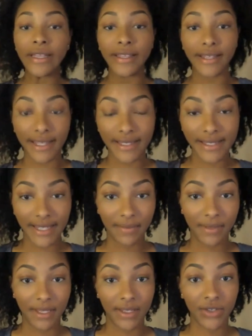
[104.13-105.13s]
The next
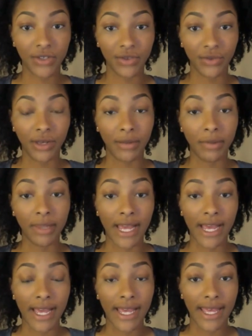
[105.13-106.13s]
step is to
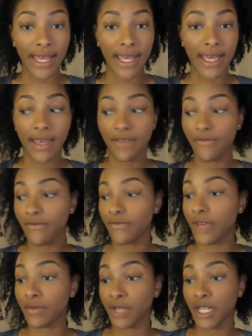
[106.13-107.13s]
apply a
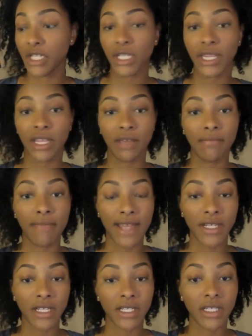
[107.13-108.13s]
foundation that
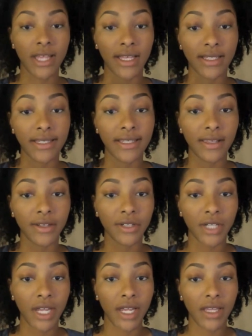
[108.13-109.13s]
matches that concealer
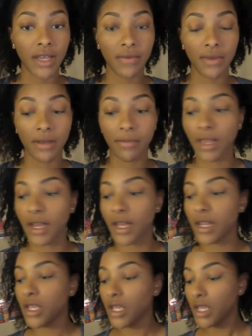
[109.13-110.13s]
shade that we applied